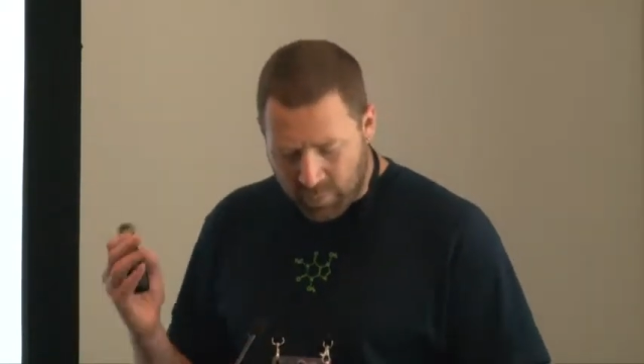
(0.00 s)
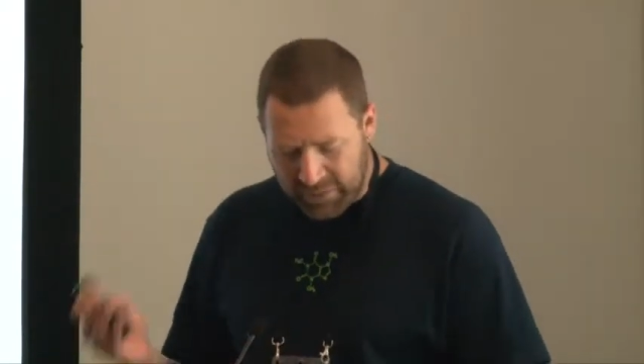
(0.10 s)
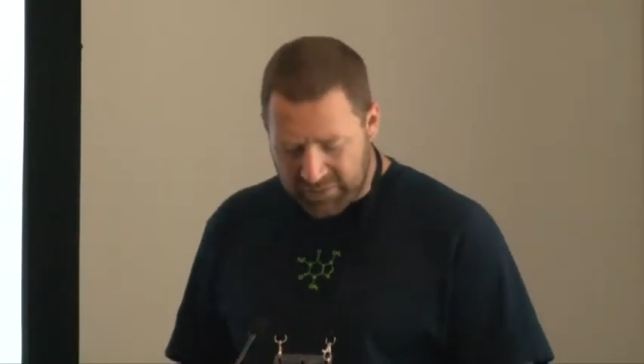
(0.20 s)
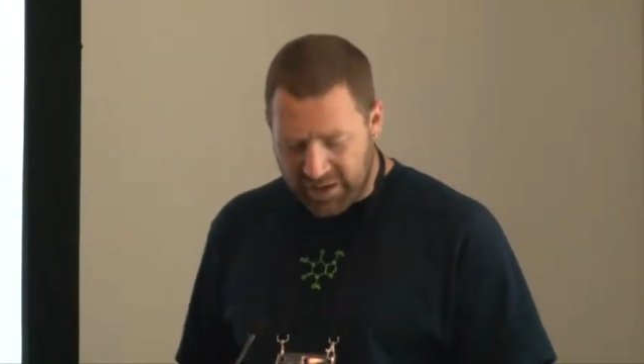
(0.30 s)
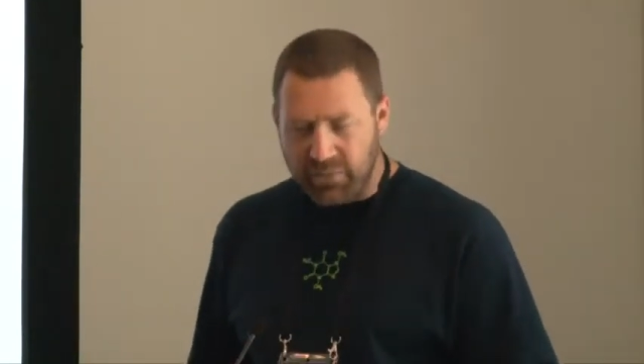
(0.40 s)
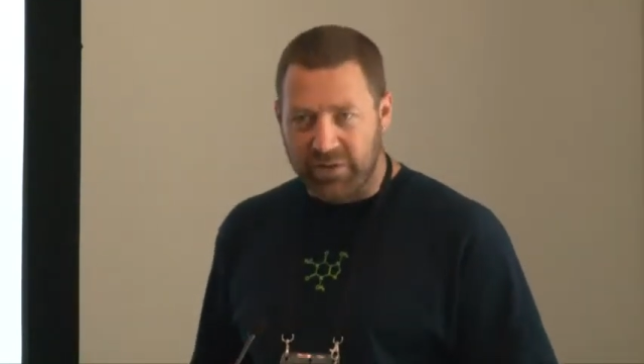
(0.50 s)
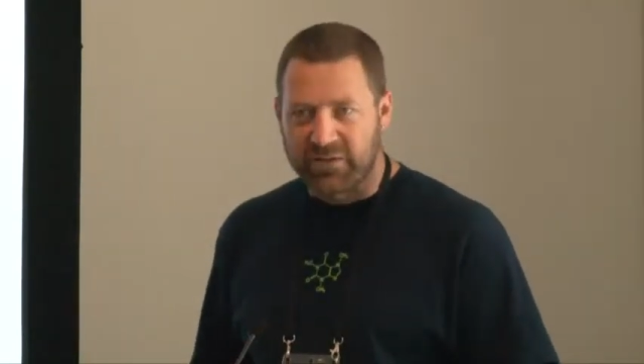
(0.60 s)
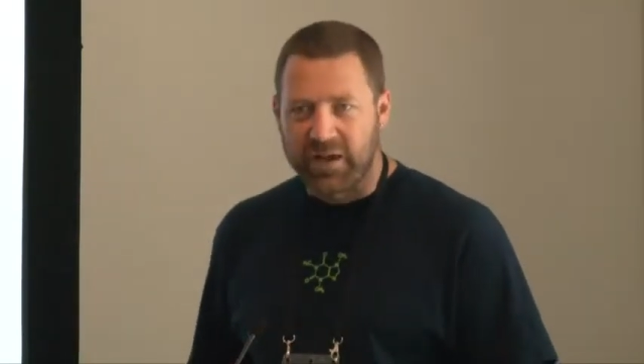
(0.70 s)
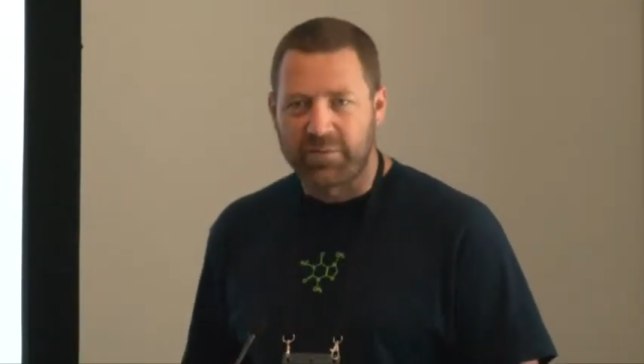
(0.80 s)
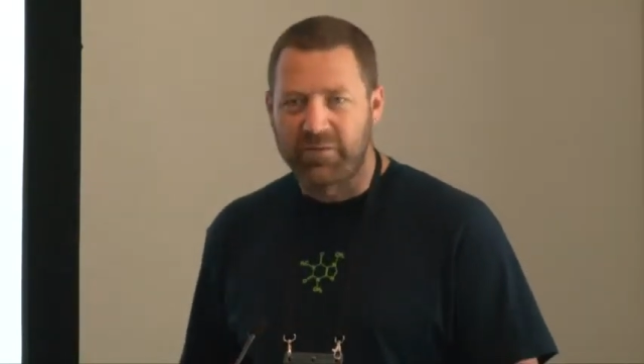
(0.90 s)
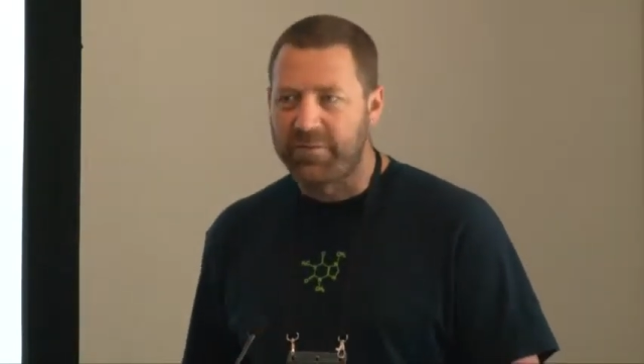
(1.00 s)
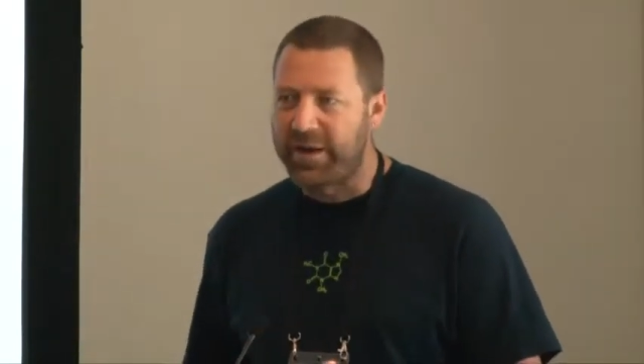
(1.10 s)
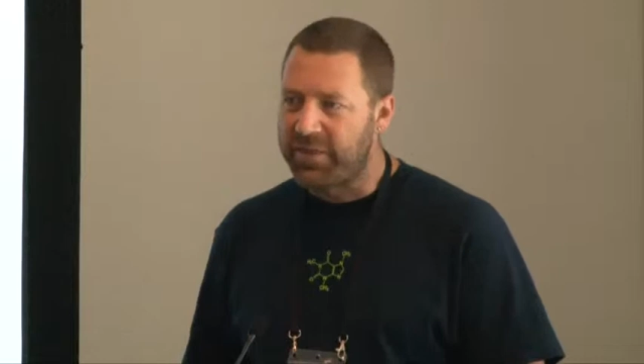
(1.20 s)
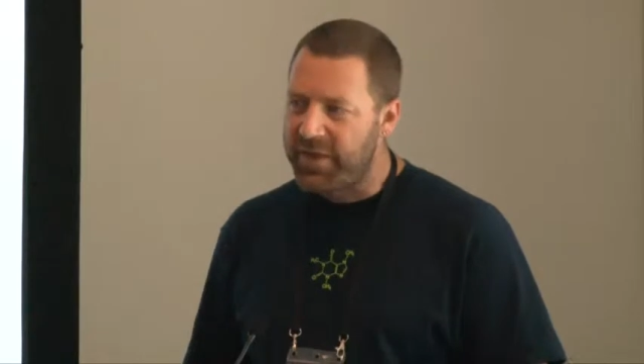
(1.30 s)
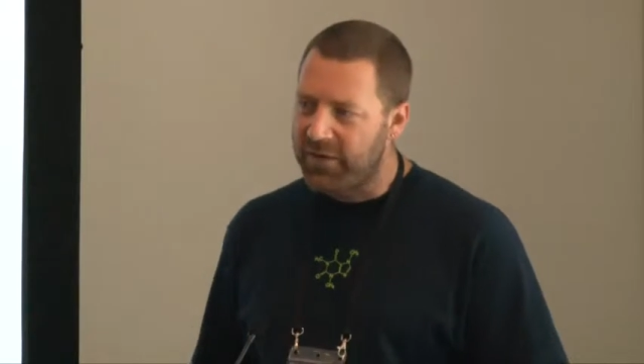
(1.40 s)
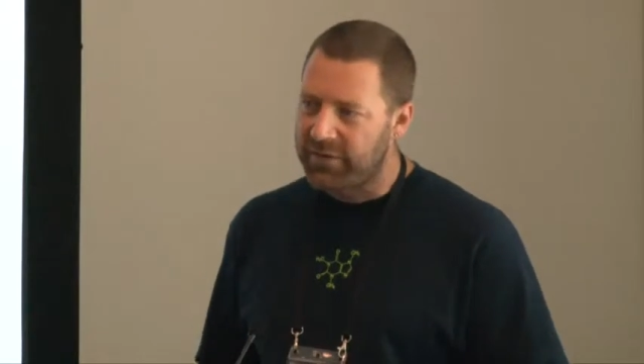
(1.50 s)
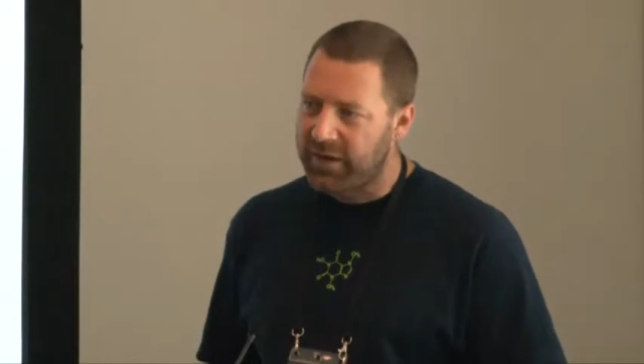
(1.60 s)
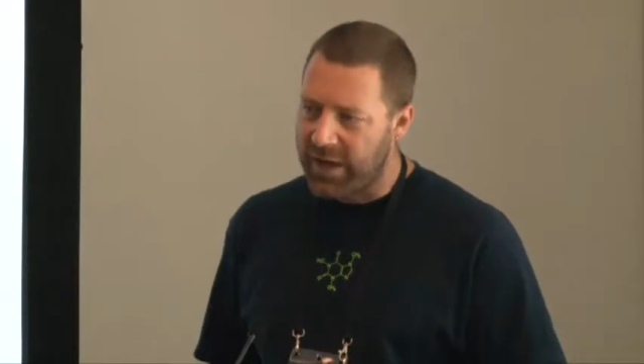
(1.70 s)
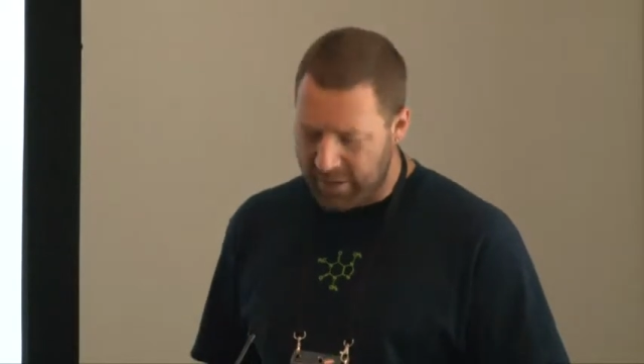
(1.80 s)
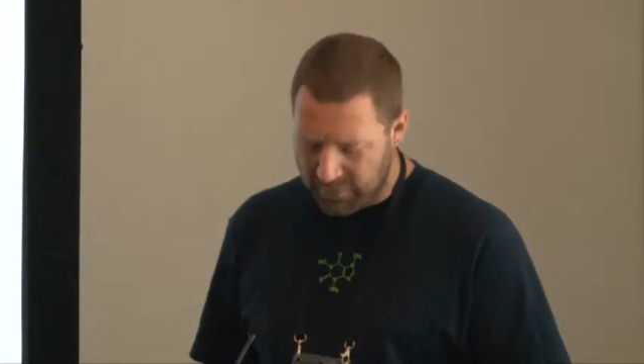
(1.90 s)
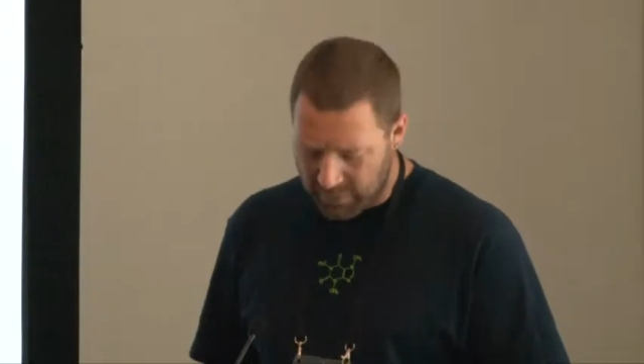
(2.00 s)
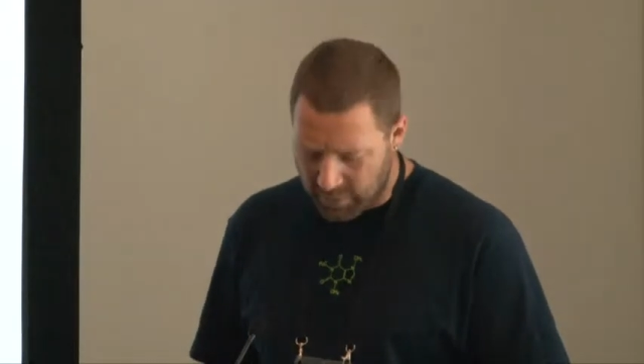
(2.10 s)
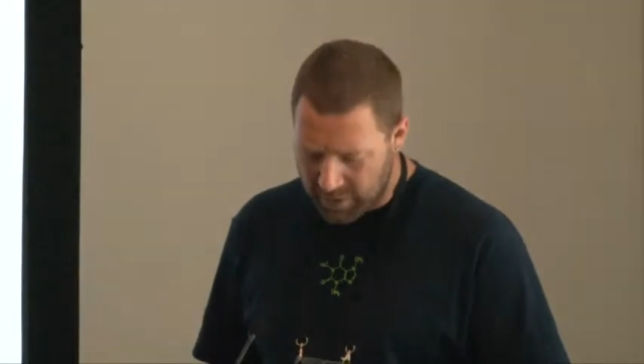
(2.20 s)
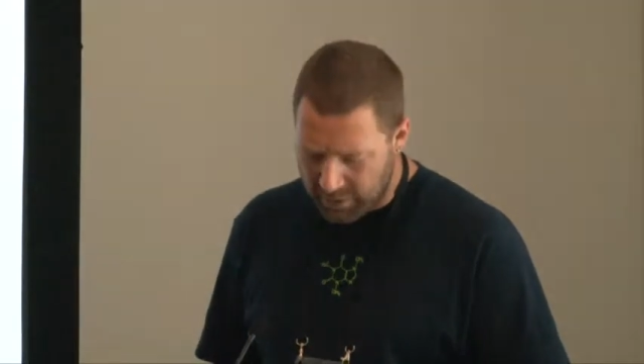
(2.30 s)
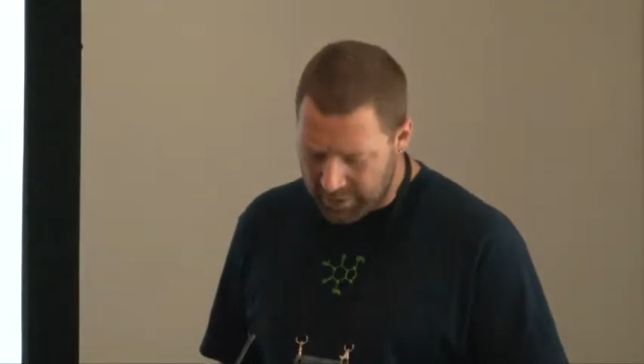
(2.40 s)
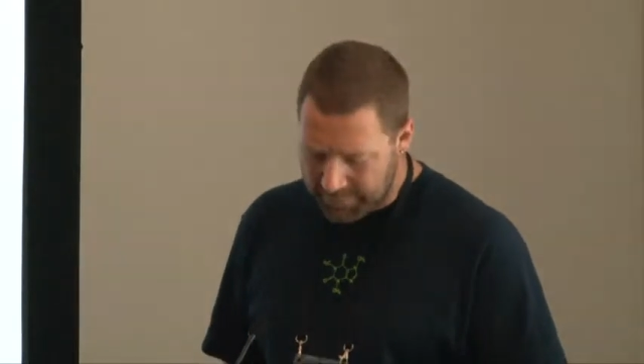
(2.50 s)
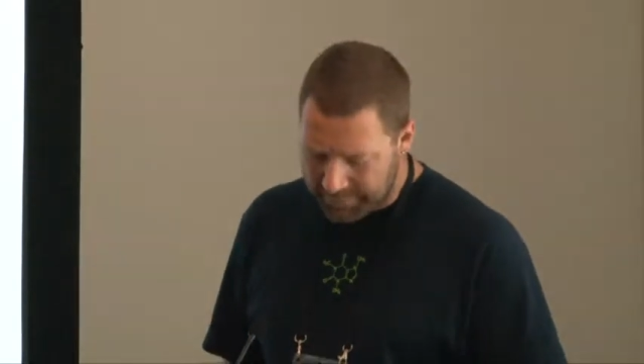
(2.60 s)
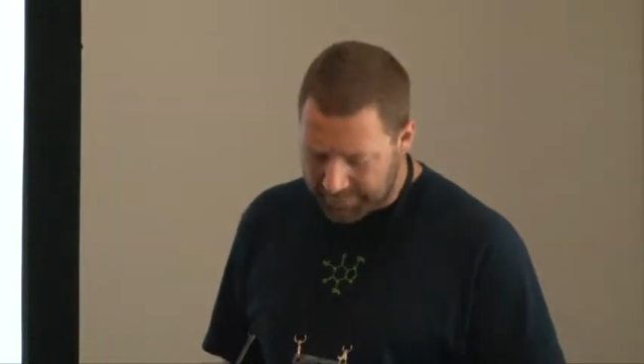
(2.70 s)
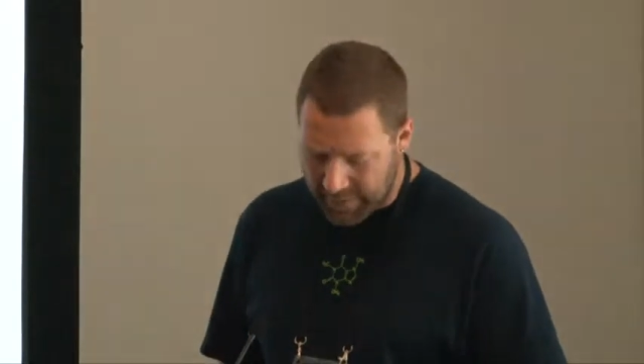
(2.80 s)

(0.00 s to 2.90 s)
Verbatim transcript: We started with a sample of about 1,000 cards from Wanganui.